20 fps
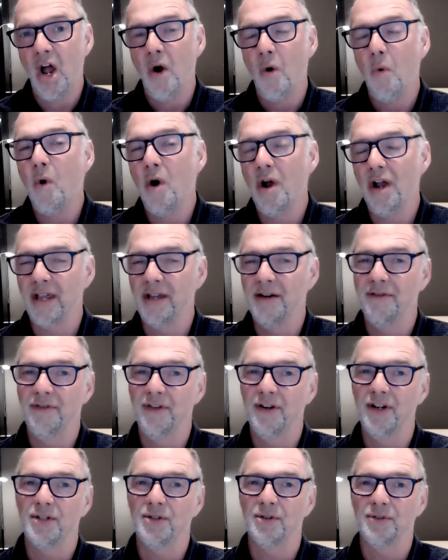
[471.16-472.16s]
work in
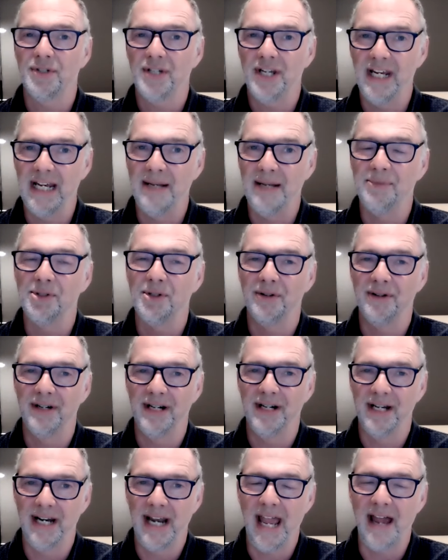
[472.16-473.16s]
virtual teams or
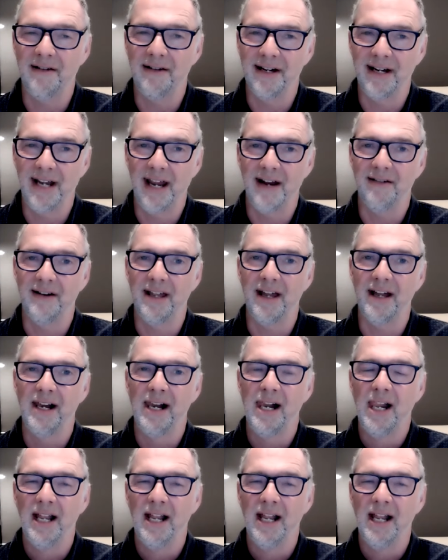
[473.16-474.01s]
in our area.